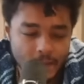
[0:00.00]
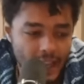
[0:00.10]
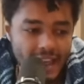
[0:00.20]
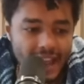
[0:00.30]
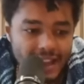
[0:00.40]

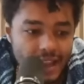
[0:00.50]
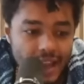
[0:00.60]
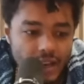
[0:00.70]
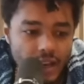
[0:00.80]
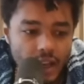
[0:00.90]

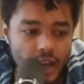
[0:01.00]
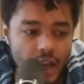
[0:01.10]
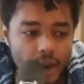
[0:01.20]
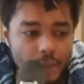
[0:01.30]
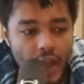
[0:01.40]
And
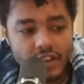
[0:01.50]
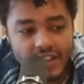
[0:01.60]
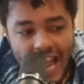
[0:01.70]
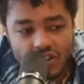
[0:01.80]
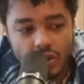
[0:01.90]

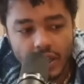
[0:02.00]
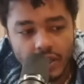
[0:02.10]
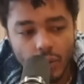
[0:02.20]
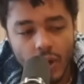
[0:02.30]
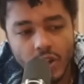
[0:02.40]
naturally,
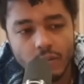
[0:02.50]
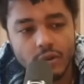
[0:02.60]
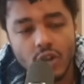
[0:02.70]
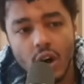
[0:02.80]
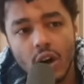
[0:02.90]
the way
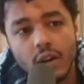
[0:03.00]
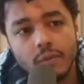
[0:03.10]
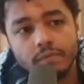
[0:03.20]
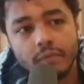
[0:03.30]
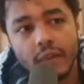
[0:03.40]
humans are,
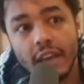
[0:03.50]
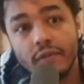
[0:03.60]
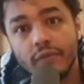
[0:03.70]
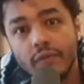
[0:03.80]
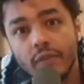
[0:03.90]
if
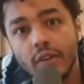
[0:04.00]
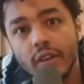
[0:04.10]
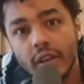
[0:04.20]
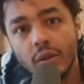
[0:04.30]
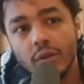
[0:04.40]

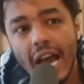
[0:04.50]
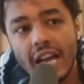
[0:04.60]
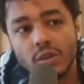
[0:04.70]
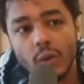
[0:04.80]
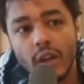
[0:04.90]
guilt
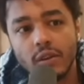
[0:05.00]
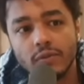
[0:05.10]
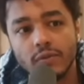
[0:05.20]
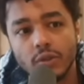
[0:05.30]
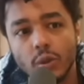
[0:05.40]
has a way
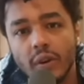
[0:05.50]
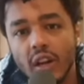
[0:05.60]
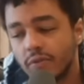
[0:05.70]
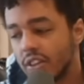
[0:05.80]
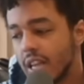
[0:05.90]
of showing
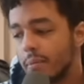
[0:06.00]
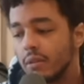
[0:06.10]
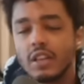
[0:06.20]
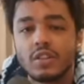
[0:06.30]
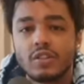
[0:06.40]
up. For example,
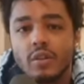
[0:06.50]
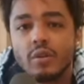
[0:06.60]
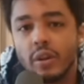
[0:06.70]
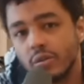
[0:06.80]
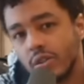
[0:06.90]
let's just say you
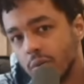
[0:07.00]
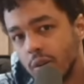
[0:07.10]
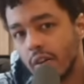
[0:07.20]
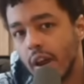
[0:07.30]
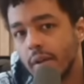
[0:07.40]
kill
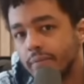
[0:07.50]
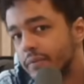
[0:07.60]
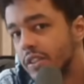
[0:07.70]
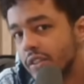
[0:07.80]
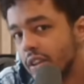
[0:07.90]
someone, right?
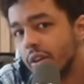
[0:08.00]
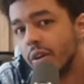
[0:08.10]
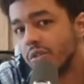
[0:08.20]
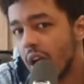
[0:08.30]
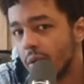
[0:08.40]
Let's just say you
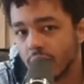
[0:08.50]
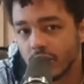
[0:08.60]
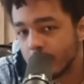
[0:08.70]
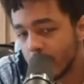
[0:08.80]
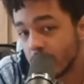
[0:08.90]
kill Tyrone,
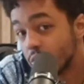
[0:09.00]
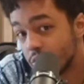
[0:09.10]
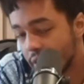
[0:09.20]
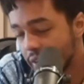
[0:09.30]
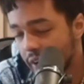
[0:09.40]
the personal
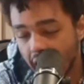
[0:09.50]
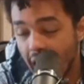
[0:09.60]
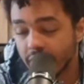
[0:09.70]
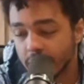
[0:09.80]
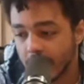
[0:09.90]
trainer, right?
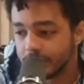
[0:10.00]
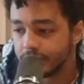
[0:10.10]
God forbid.